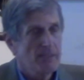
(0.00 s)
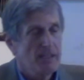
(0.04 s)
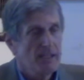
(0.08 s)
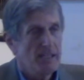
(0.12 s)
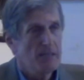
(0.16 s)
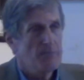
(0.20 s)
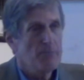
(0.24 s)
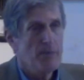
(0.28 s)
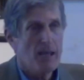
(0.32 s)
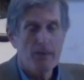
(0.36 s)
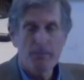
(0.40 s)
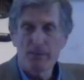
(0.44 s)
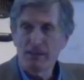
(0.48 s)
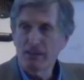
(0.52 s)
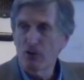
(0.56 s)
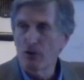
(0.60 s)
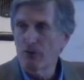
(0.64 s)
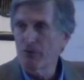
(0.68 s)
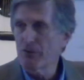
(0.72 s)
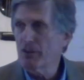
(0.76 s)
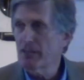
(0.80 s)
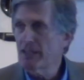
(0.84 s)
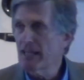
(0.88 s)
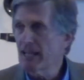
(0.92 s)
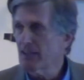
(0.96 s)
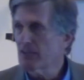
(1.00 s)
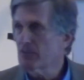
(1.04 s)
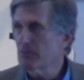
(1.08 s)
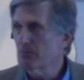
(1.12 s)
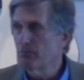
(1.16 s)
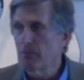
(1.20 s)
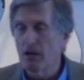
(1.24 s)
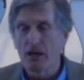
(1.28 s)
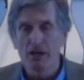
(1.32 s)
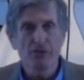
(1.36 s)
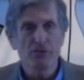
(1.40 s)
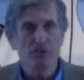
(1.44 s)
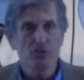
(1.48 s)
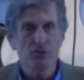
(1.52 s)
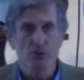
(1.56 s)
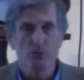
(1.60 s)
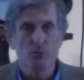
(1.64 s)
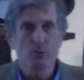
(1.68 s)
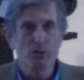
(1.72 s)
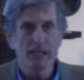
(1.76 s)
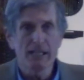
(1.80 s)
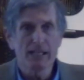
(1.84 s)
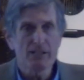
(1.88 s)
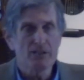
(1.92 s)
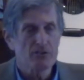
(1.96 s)
it may be over the next months or
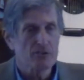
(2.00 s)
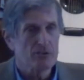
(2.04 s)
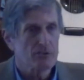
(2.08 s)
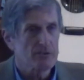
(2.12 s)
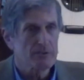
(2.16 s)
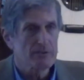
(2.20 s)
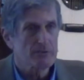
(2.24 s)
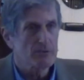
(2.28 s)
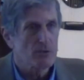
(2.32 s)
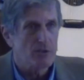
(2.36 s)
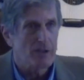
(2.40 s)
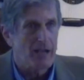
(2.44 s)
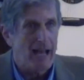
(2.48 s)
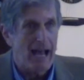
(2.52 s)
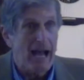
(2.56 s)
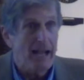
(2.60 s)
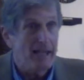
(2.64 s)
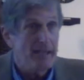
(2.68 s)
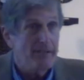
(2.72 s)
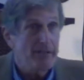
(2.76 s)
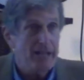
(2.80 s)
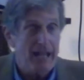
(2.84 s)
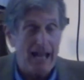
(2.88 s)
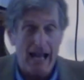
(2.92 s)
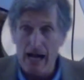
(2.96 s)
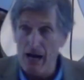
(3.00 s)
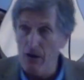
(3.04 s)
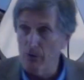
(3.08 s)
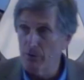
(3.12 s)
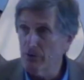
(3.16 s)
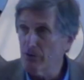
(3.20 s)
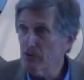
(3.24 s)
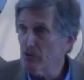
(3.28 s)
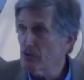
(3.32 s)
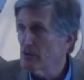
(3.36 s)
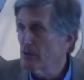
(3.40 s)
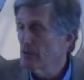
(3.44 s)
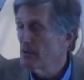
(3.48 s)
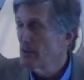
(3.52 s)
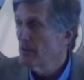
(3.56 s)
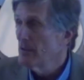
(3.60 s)
weeks or even hours,